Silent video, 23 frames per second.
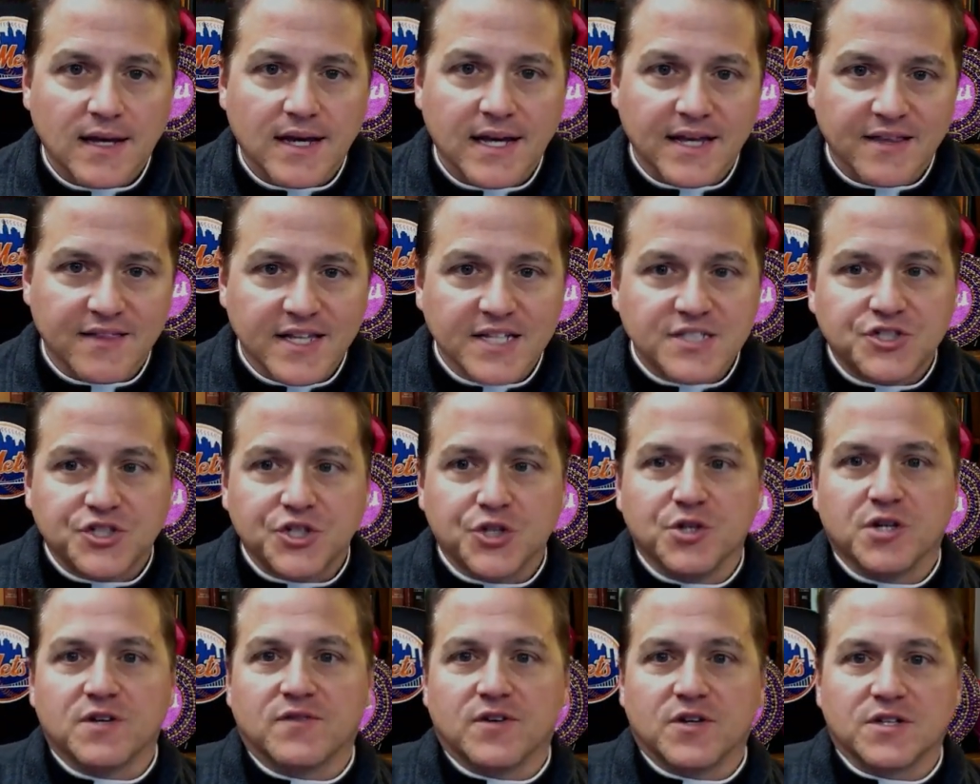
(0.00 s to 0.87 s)
in this
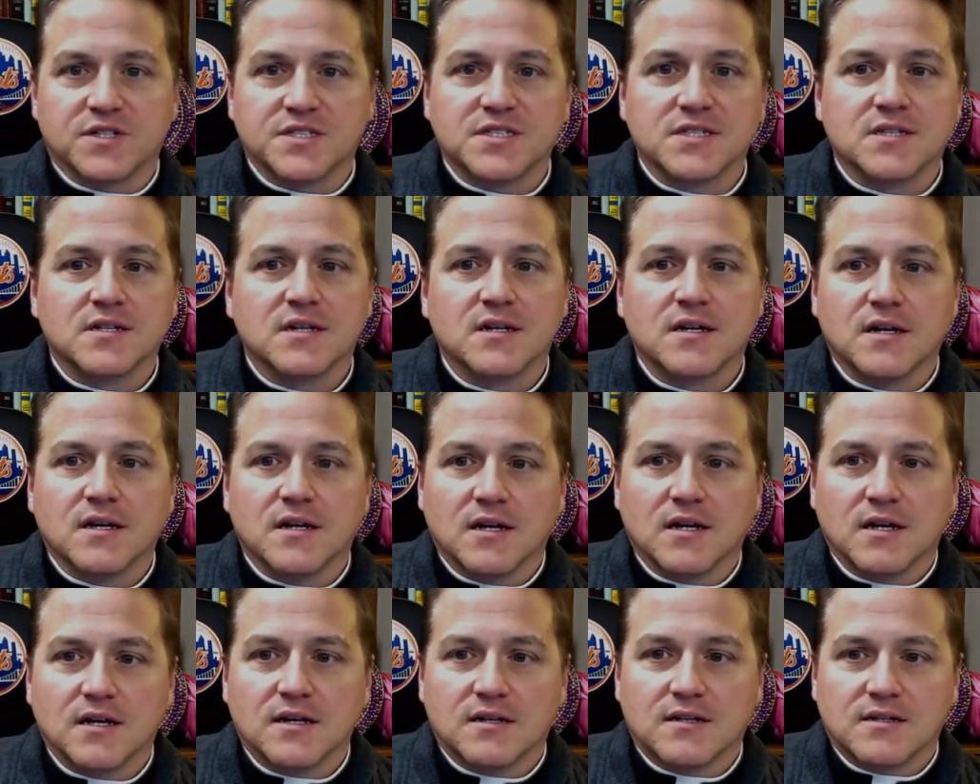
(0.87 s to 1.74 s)
universe
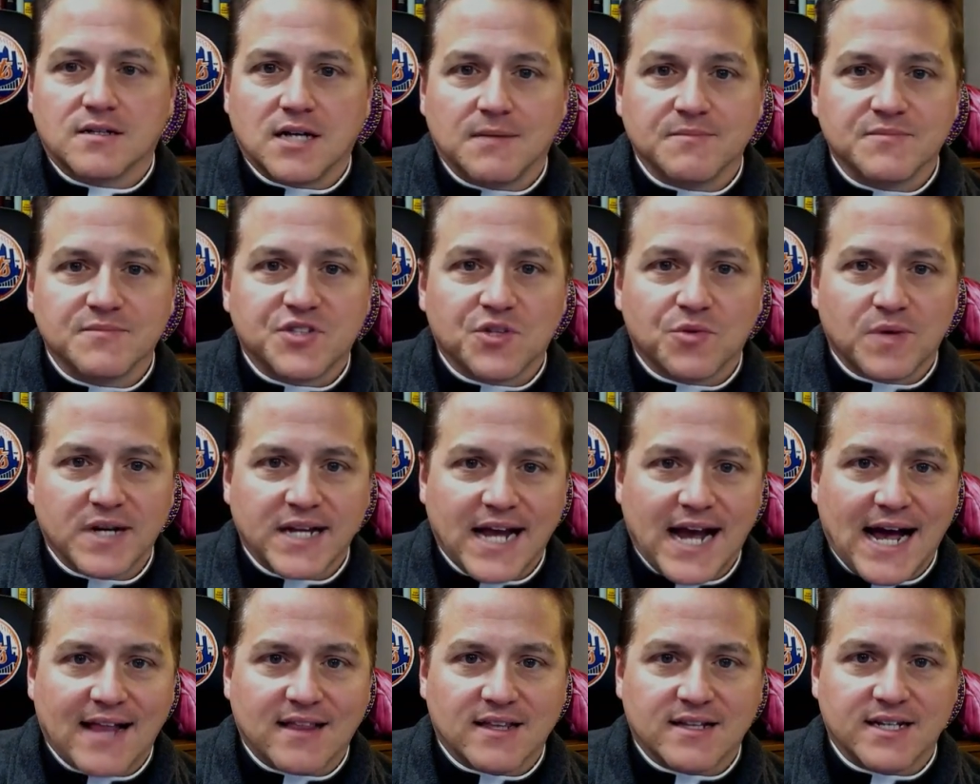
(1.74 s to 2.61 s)
comes the
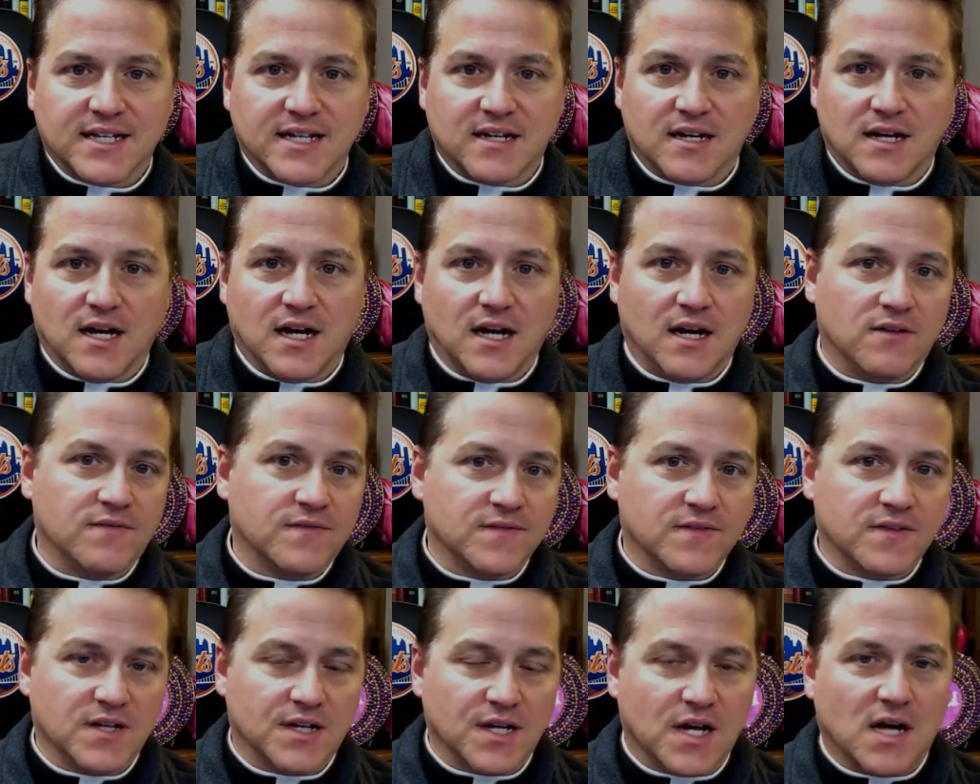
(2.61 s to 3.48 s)
reality of
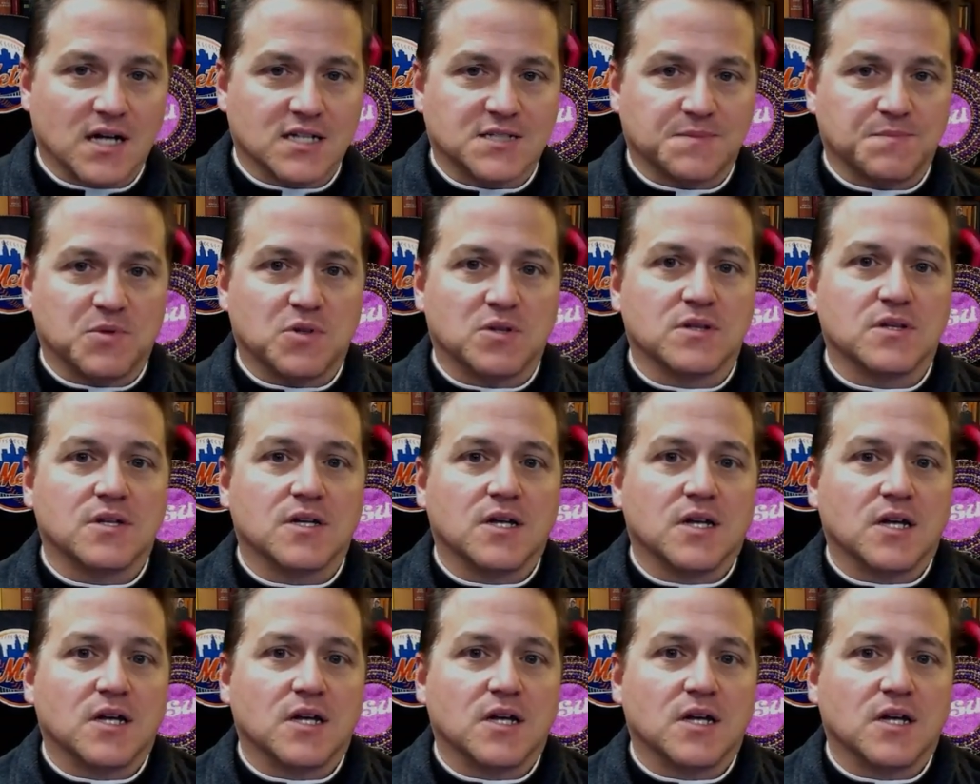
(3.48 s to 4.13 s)
the gospel.